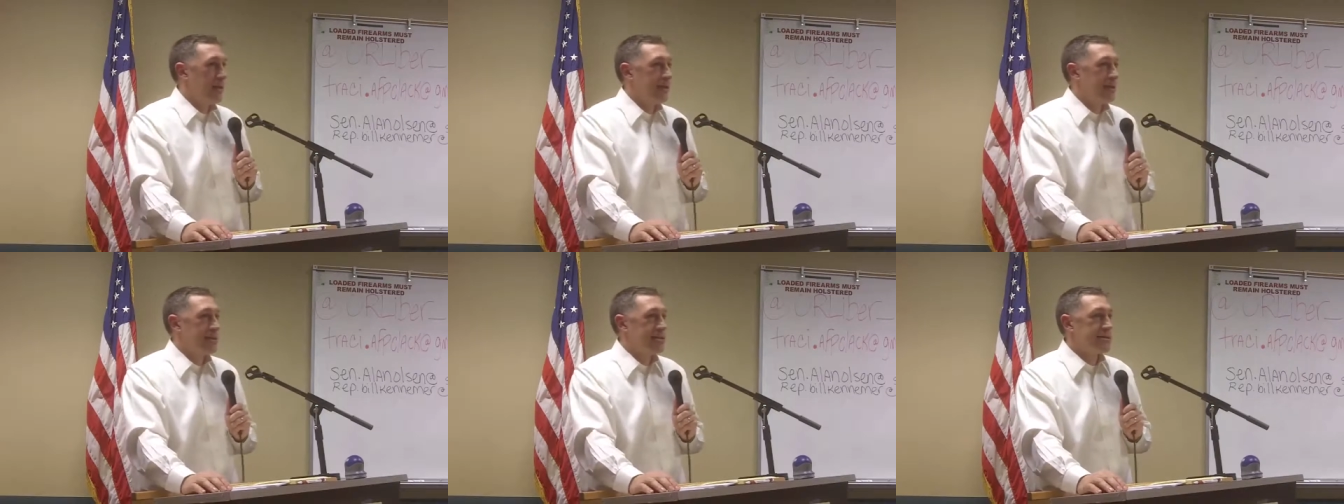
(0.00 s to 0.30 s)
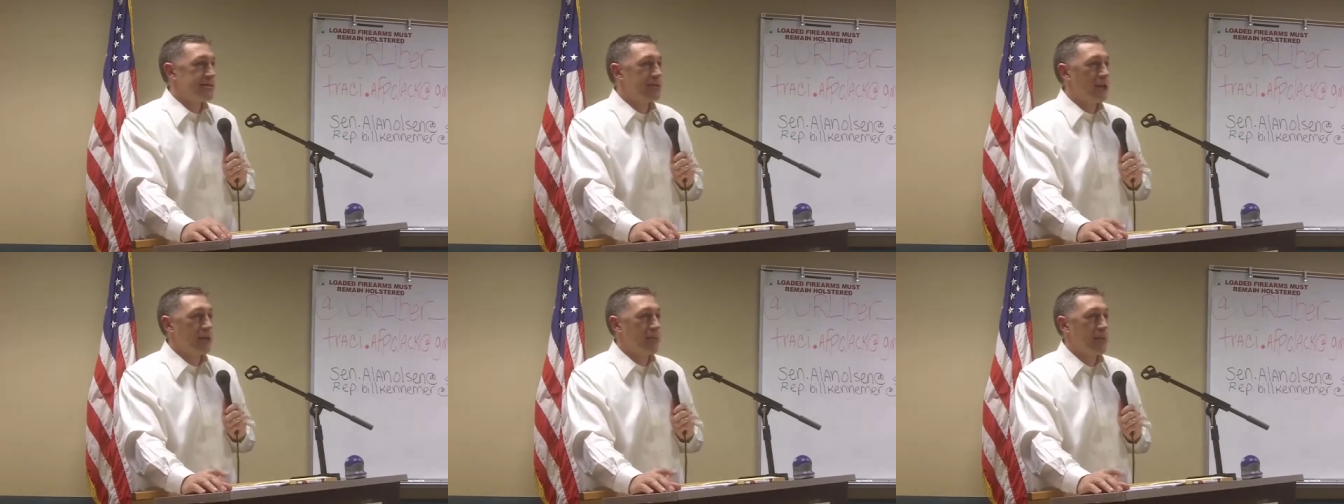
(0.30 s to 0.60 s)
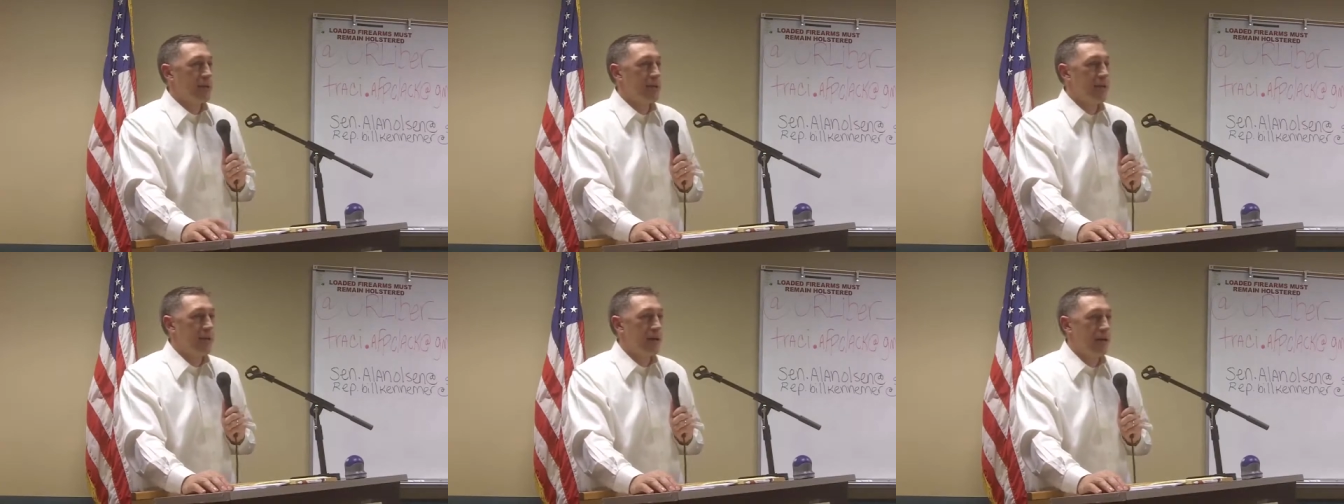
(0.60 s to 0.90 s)
This is going
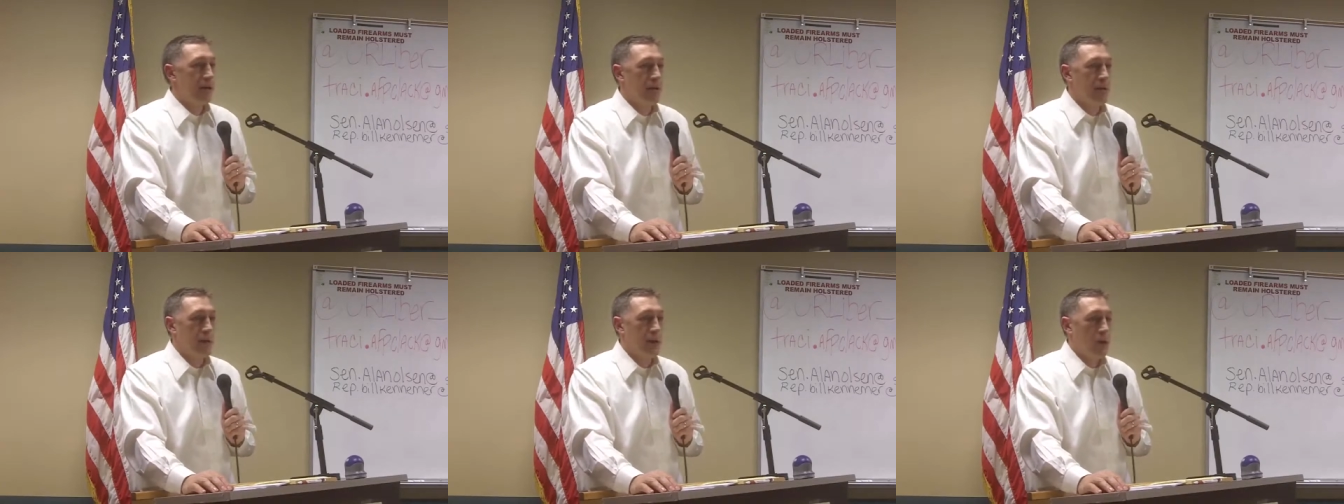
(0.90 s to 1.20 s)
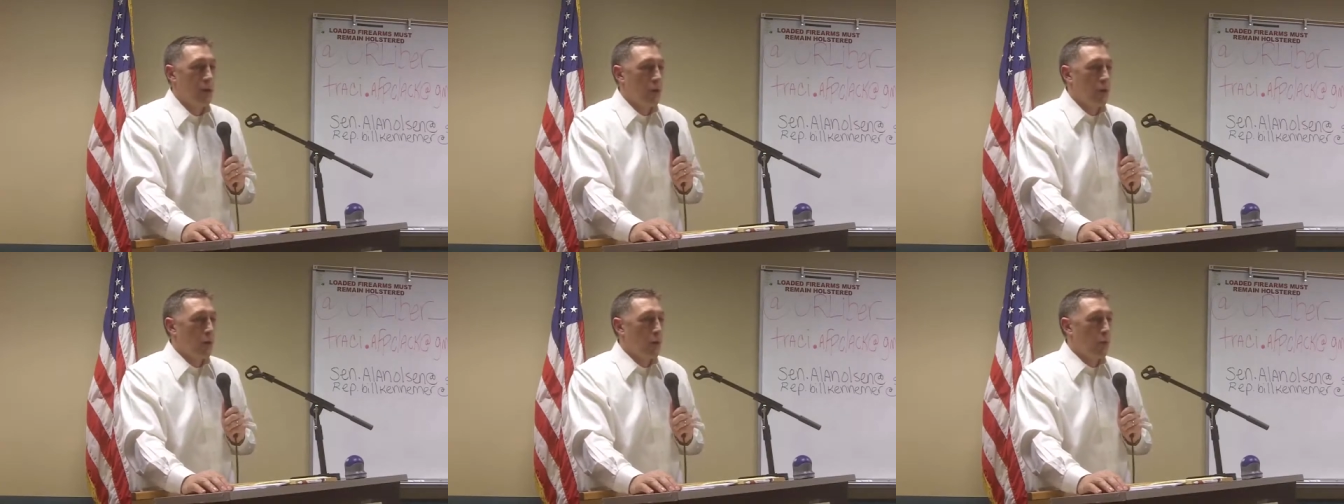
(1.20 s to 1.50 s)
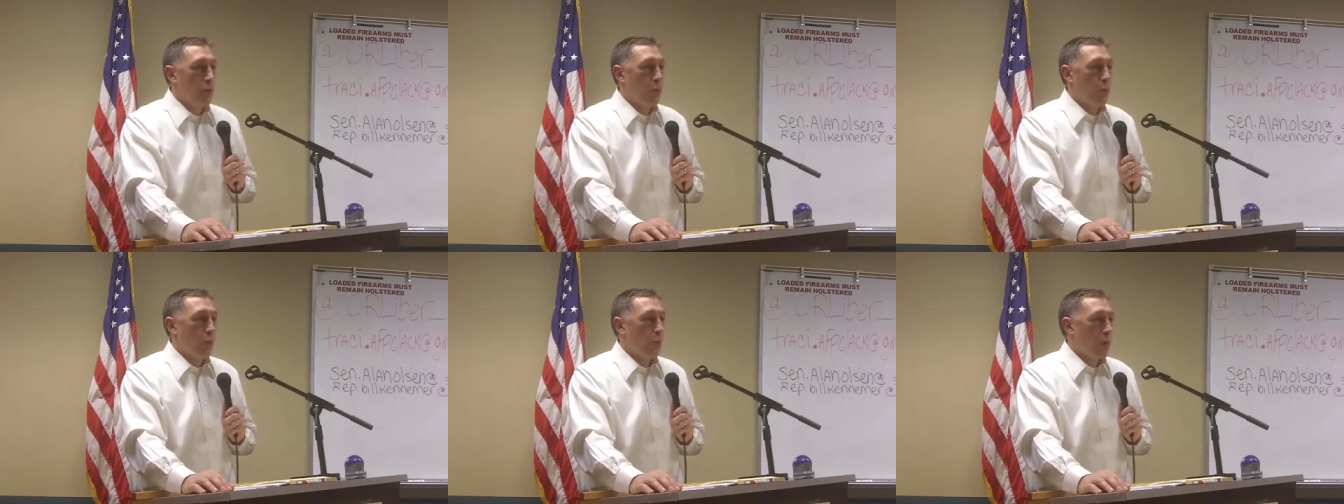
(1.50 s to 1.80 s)
to be done
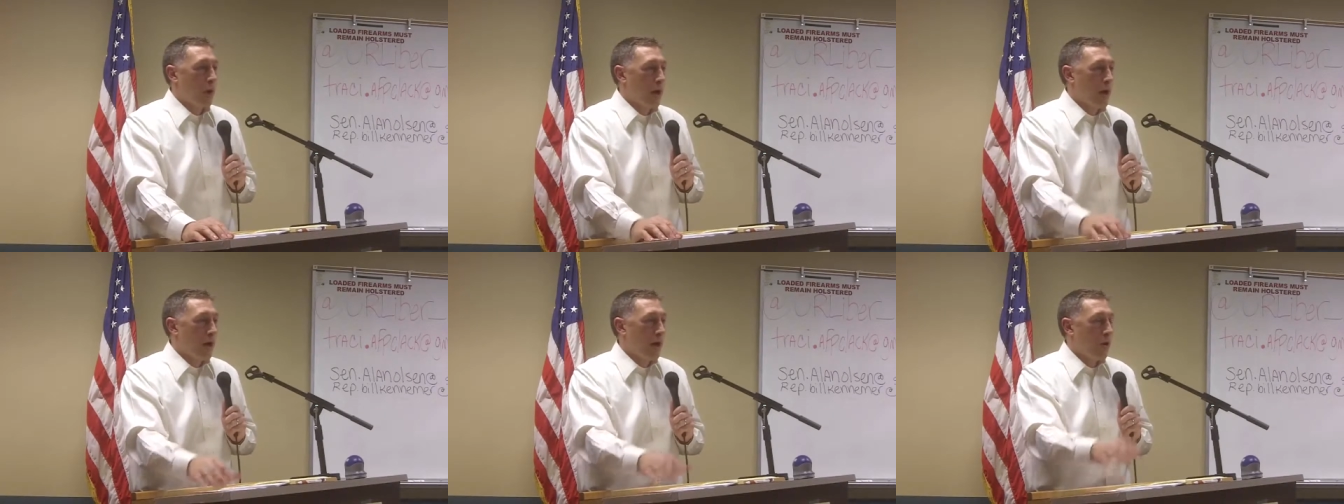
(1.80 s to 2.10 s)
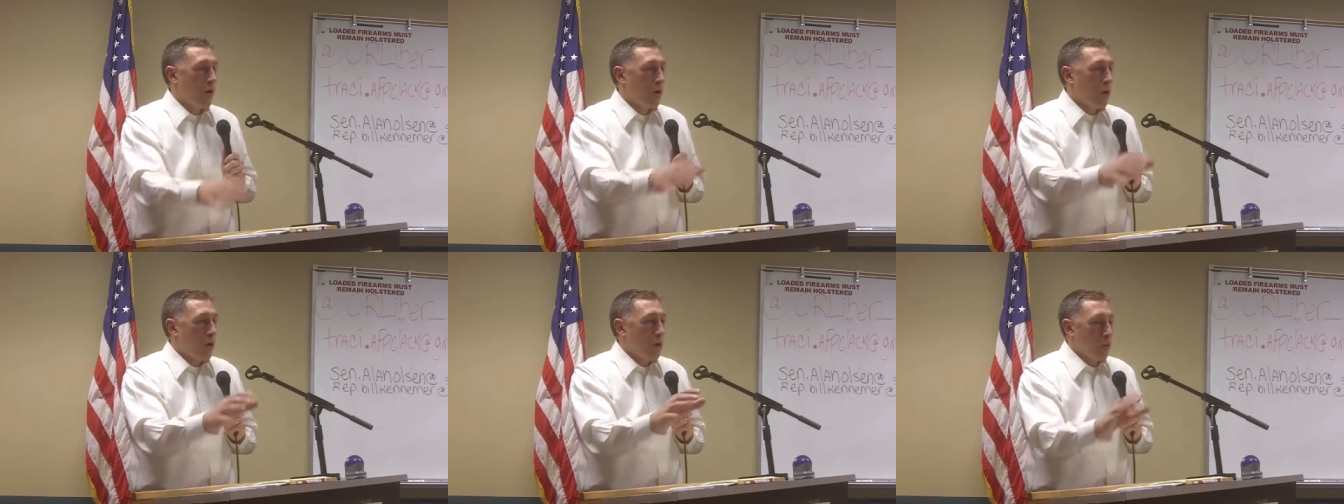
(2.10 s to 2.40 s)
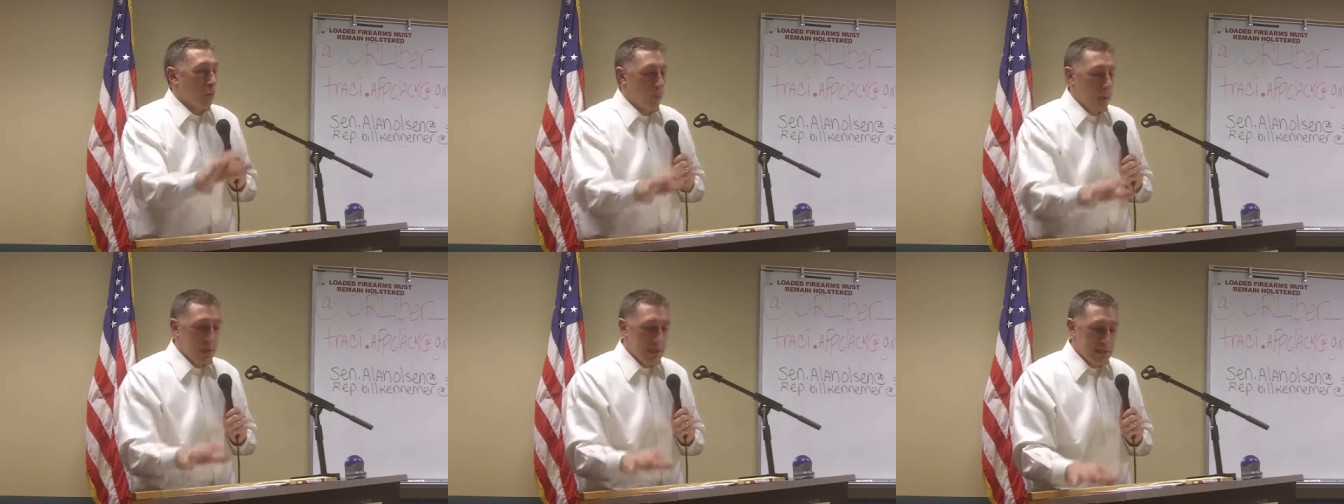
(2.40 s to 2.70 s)
where
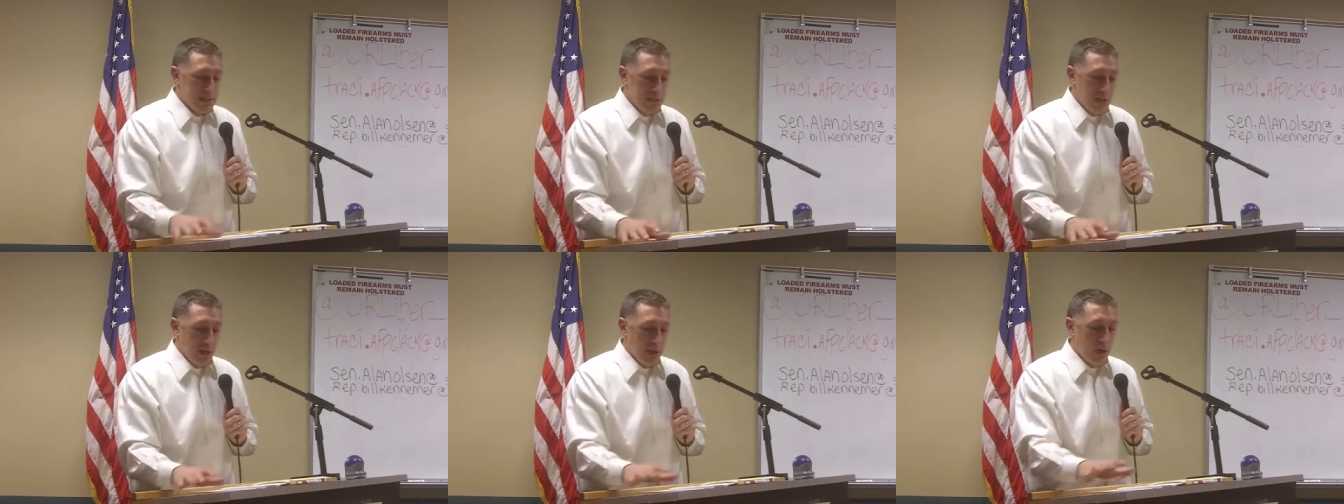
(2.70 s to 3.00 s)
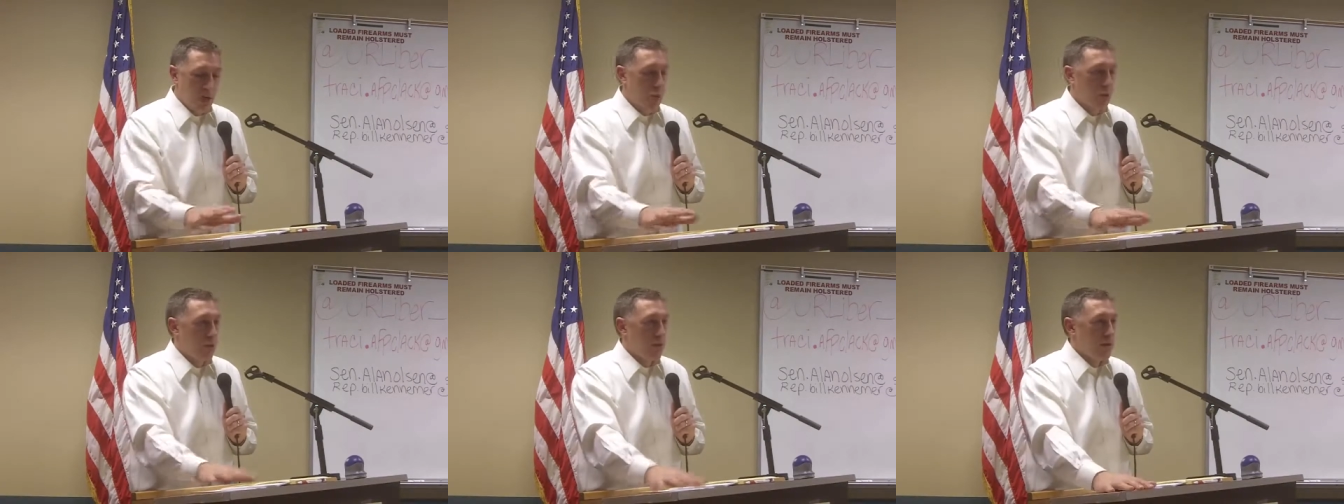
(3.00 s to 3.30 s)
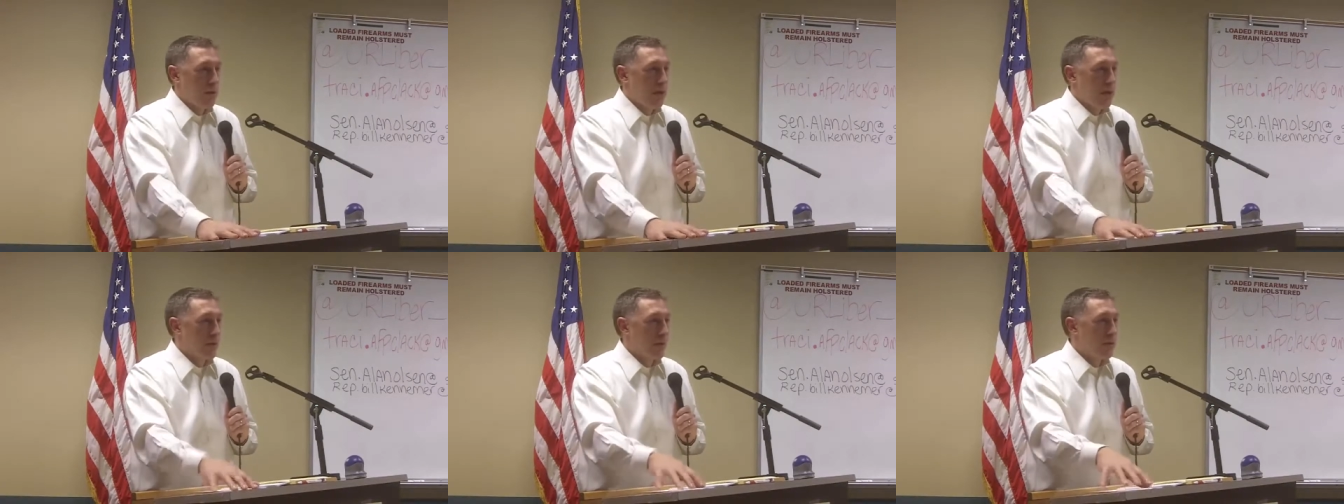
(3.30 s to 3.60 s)
we start
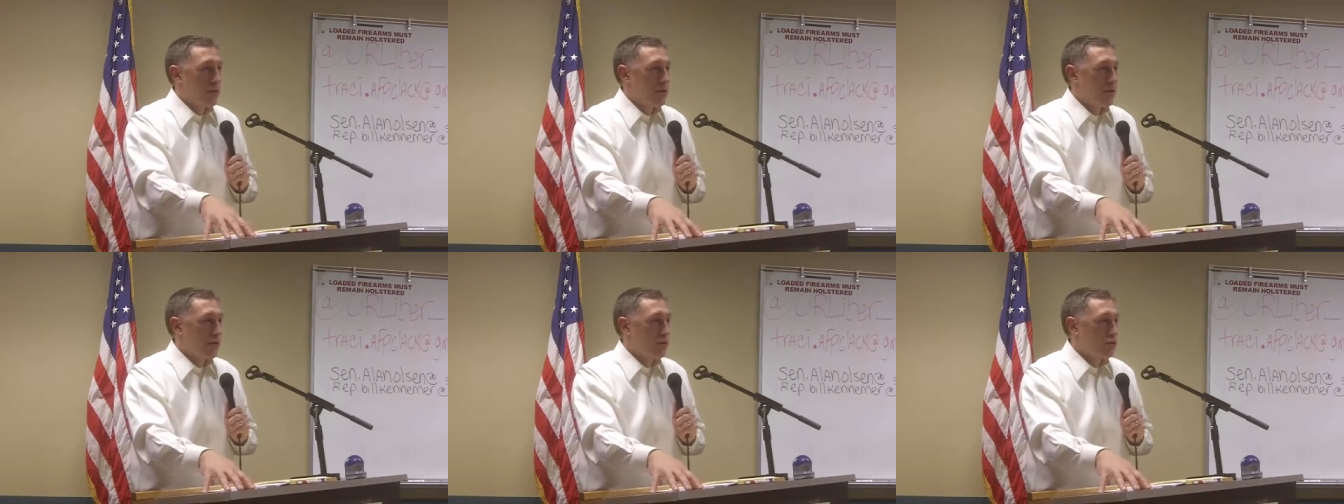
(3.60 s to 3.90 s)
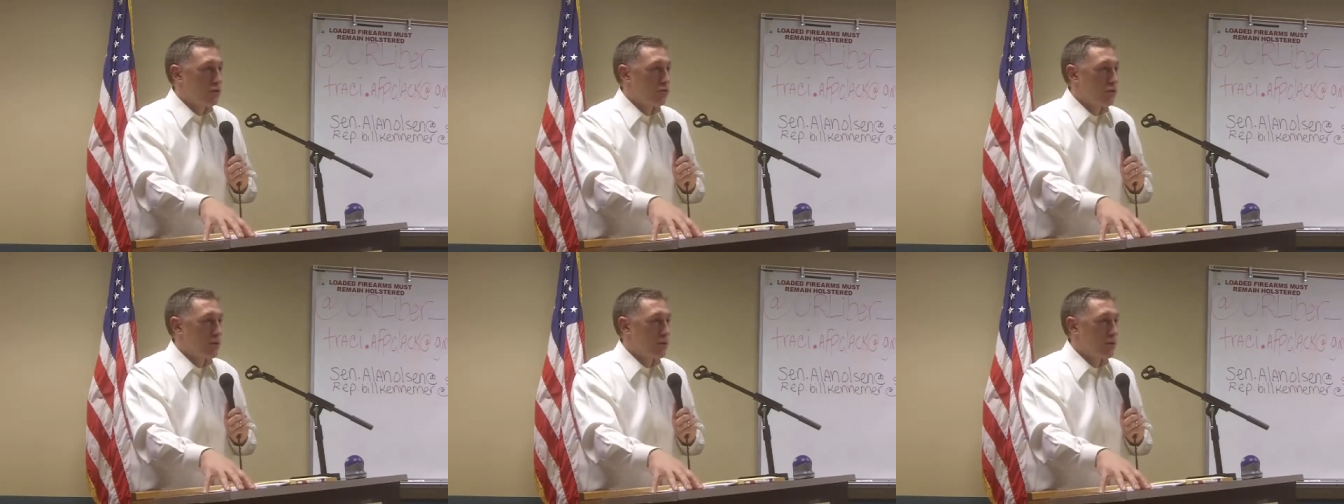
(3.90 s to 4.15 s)
coordinating with those